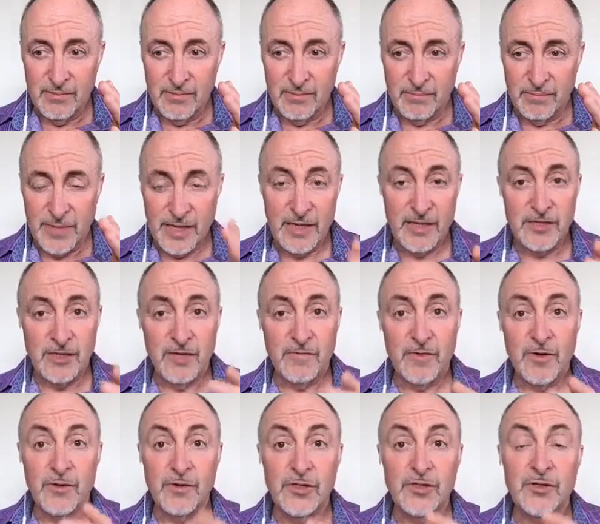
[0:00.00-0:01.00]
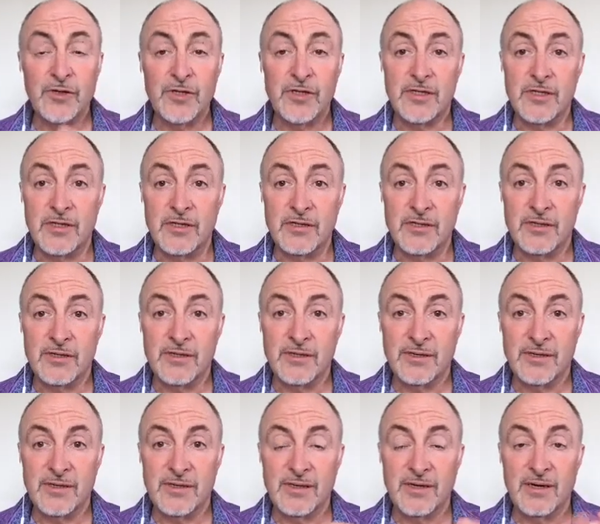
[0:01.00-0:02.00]
Making self-honoring choices,
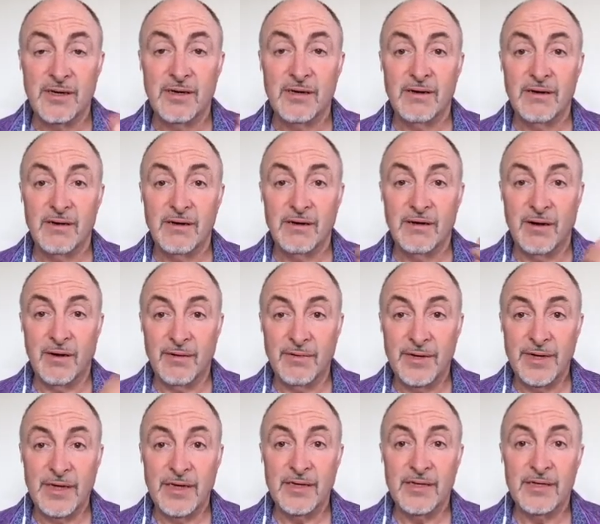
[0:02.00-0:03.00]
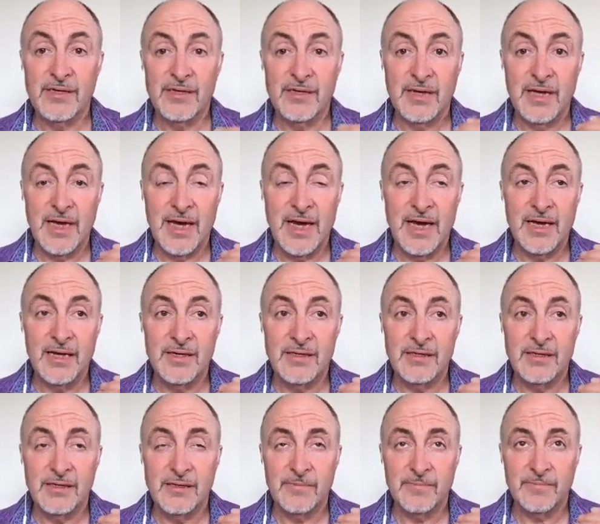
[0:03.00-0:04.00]
honoring
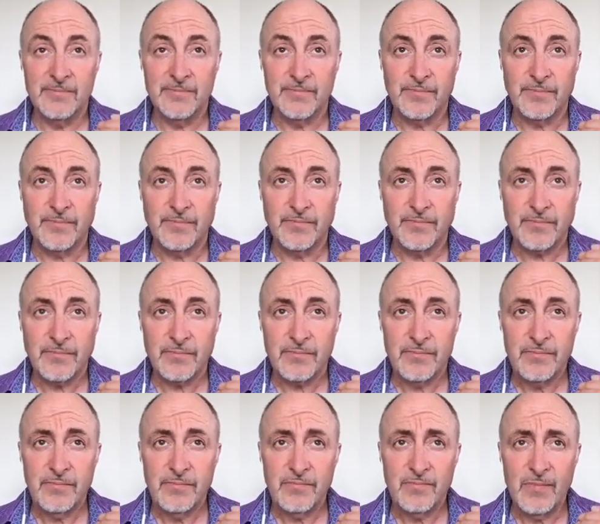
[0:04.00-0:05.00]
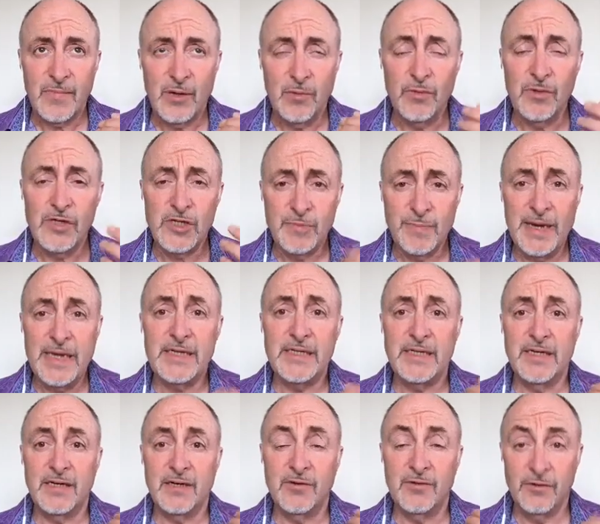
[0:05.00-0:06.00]
and
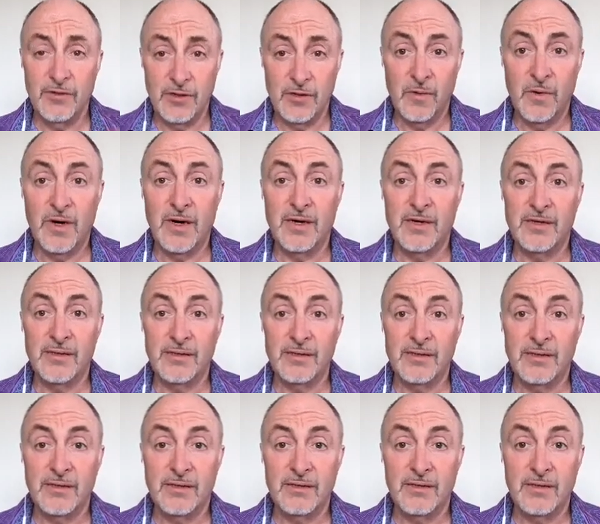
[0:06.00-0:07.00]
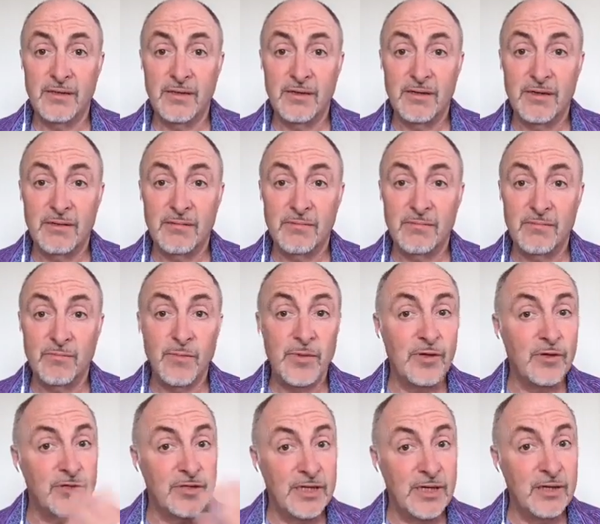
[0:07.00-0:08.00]
respecting who you are, whether
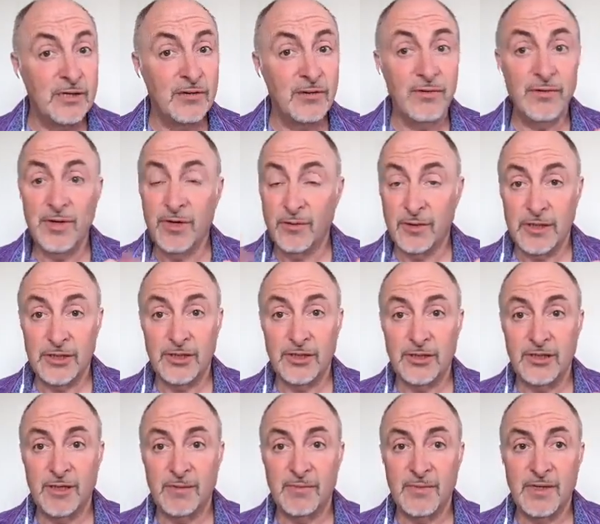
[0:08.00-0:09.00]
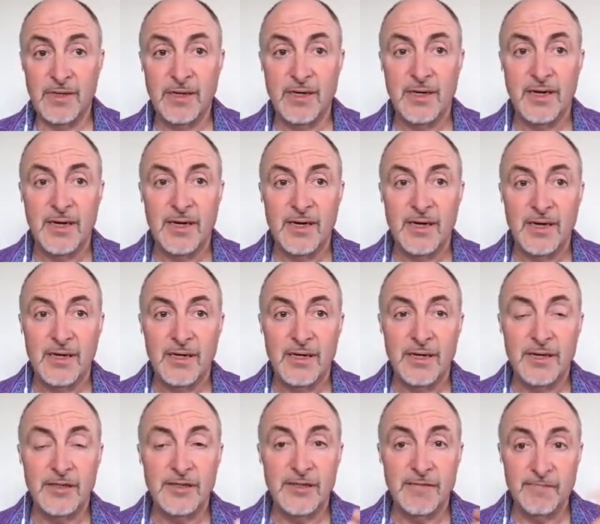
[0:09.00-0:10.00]
you're single or in a relationship,
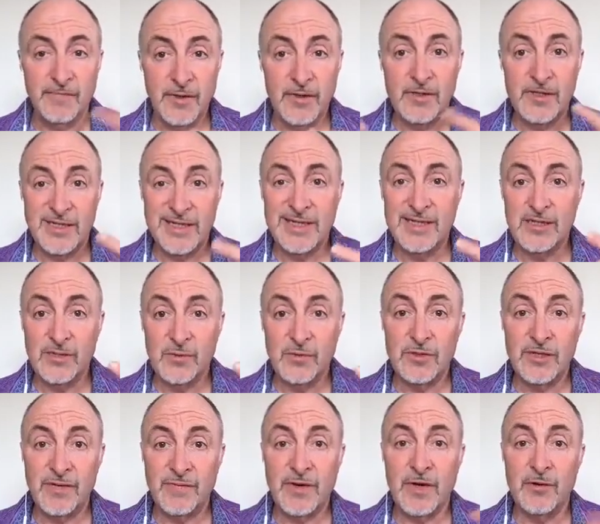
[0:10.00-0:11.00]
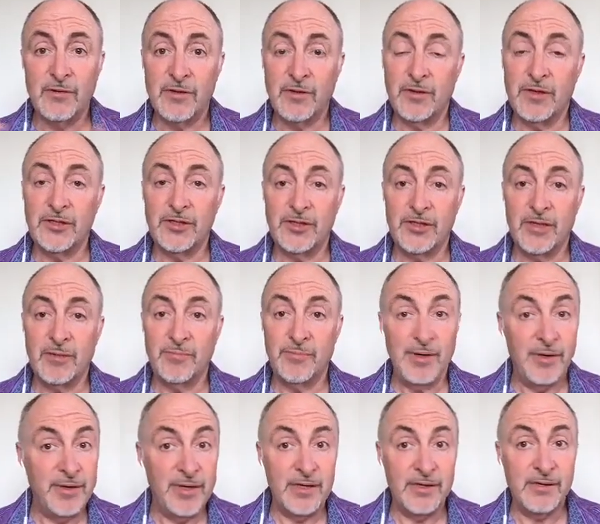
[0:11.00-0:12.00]
is the first thing towards having a healthy relationship,
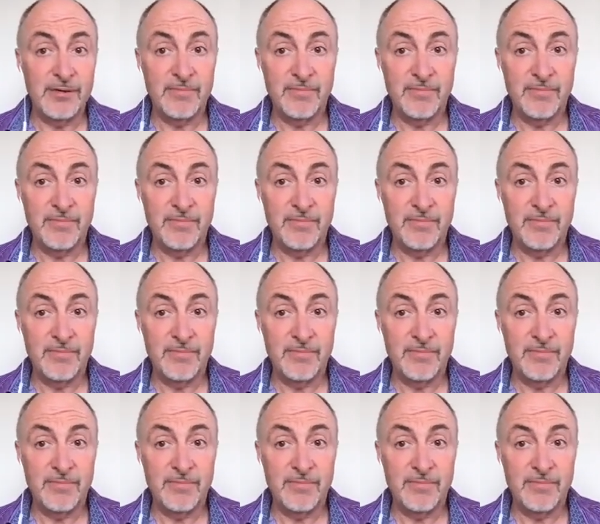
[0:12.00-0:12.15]
period.